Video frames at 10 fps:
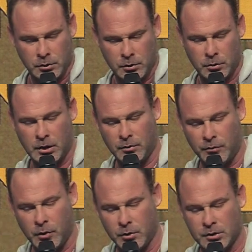create
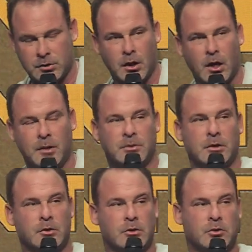focus times
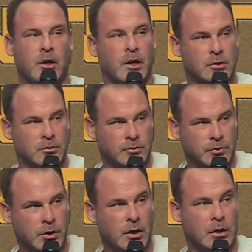and distraction
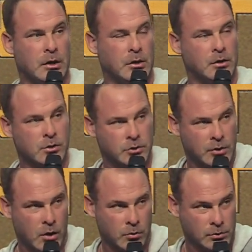free
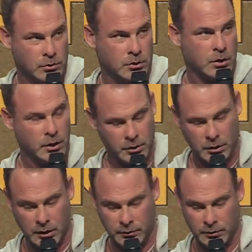zones in your
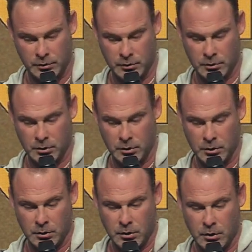life.
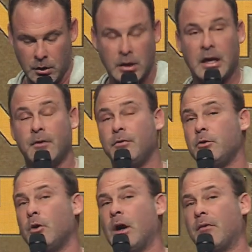Like, if you
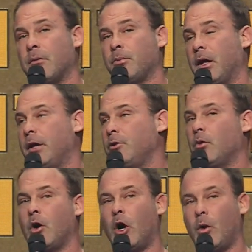don't have a plan, you
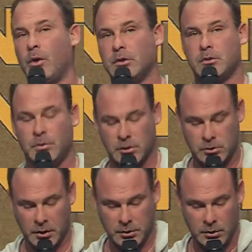will always be
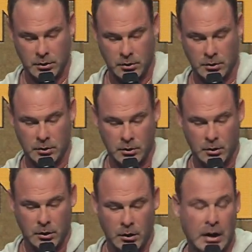distracted.
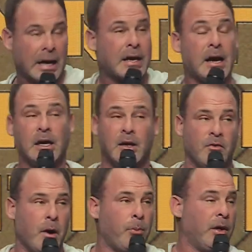I, I, I can't give
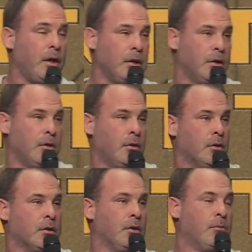you my plan,
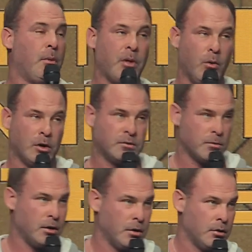my plan works for
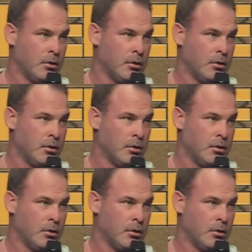me.